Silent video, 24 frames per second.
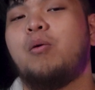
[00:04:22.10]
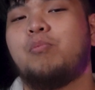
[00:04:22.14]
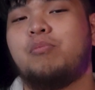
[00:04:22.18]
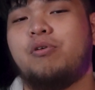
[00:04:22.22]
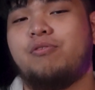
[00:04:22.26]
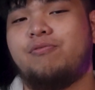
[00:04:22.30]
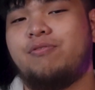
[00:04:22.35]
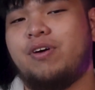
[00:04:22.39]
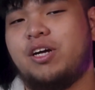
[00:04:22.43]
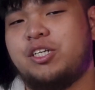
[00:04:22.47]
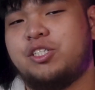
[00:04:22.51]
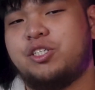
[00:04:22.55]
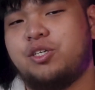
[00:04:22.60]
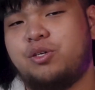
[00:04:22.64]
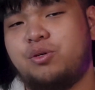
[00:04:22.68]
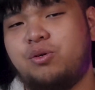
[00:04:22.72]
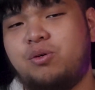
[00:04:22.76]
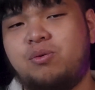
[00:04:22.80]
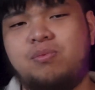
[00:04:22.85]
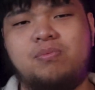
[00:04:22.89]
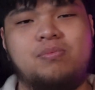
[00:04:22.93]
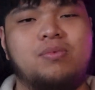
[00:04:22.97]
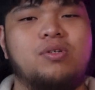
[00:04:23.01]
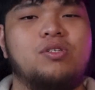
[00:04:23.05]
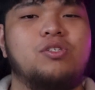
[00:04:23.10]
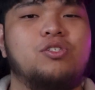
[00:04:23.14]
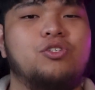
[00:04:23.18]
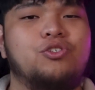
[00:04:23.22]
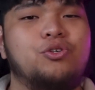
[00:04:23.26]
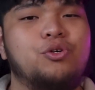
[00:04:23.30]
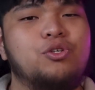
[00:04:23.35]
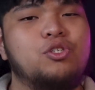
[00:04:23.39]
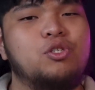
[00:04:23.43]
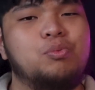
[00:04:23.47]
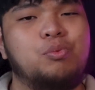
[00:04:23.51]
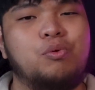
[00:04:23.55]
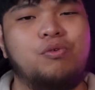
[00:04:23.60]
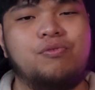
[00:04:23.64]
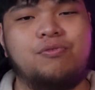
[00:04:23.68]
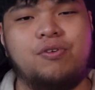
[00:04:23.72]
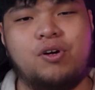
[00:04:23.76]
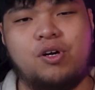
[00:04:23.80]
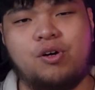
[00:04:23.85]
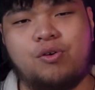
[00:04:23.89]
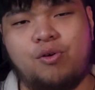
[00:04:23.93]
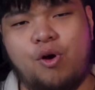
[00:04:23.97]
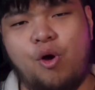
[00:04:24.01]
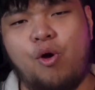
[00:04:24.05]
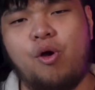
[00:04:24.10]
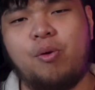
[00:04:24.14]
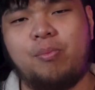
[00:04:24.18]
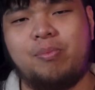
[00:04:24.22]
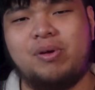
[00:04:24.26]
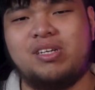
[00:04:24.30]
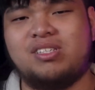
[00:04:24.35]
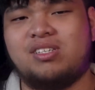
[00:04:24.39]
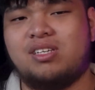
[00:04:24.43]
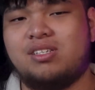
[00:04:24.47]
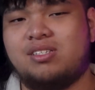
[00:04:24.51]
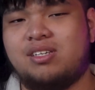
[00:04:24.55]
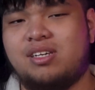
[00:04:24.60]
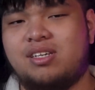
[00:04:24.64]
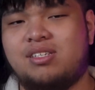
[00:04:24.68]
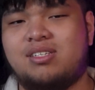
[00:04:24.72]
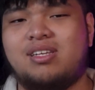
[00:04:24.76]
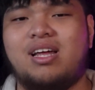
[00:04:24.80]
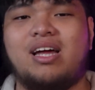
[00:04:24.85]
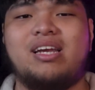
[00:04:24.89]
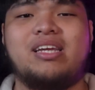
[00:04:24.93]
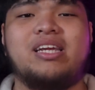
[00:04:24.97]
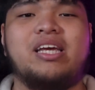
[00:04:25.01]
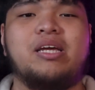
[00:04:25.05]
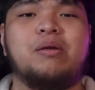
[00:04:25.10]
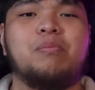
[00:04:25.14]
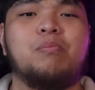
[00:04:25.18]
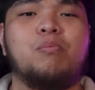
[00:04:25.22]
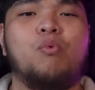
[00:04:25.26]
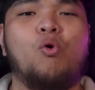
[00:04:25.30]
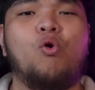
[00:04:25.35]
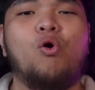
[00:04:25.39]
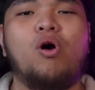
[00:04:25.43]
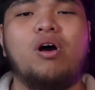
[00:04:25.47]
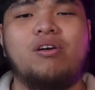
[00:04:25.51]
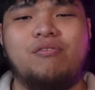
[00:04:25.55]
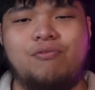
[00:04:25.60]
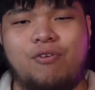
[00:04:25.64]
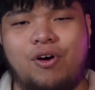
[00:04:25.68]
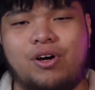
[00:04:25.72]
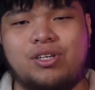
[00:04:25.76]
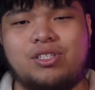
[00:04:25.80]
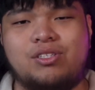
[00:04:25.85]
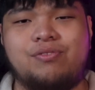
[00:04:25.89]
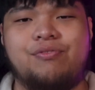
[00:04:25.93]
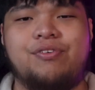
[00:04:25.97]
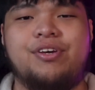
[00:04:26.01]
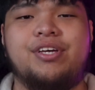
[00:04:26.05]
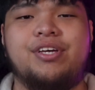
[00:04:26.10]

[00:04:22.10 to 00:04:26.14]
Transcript: Professional, suitable for growing businesses that need more advanced